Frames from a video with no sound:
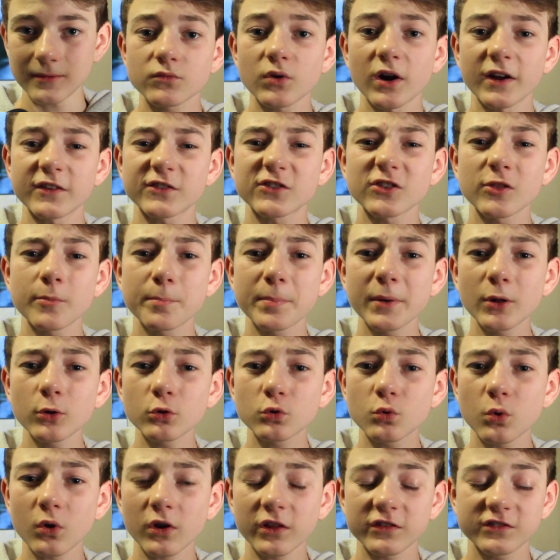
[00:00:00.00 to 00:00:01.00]
Right, so the build
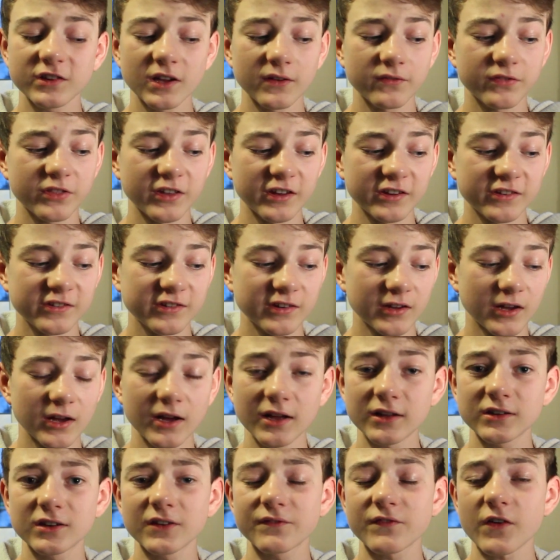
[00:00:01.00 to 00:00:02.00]
quality of this
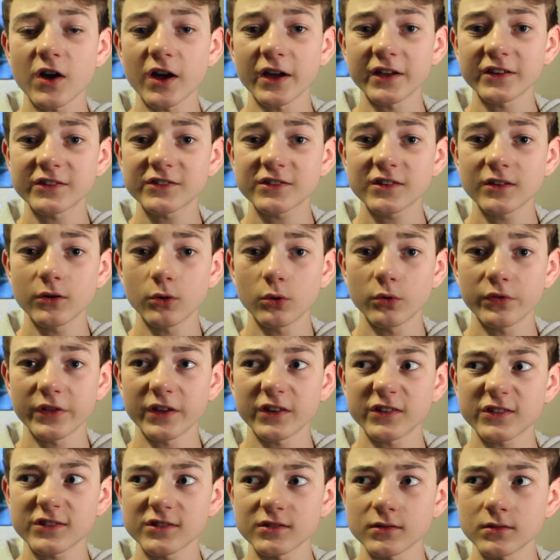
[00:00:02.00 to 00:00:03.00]
device, or
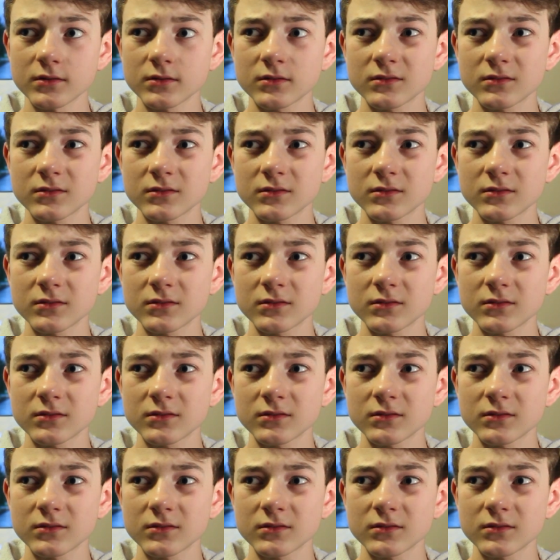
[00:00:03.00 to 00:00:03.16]
this